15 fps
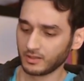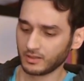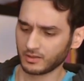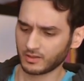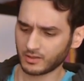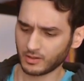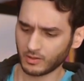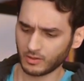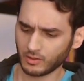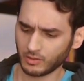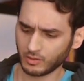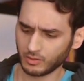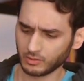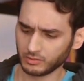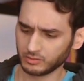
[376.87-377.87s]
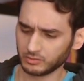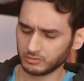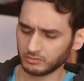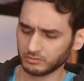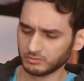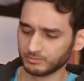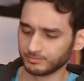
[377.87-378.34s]
So
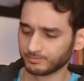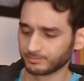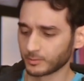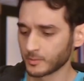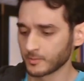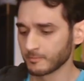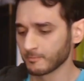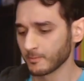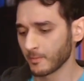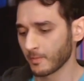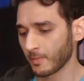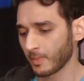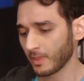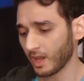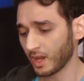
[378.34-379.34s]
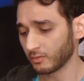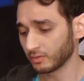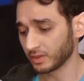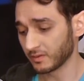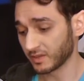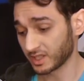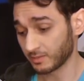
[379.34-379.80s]
I would
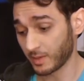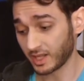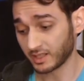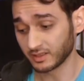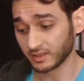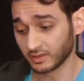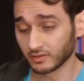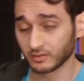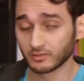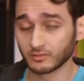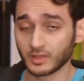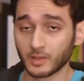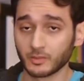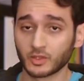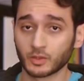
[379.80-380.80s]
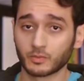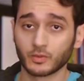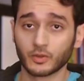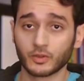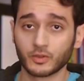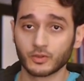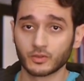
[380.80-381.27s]
have expected them to
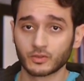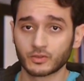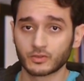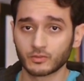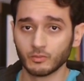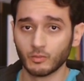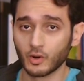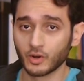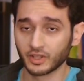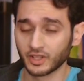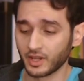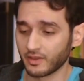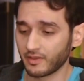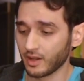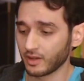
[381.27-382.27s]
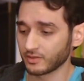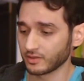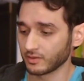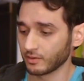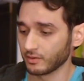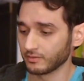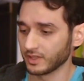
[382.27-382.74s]
produce more than
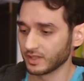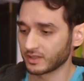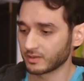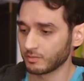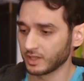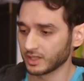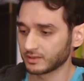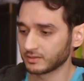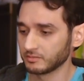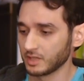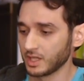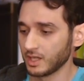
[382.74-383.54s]
1,000 of this, but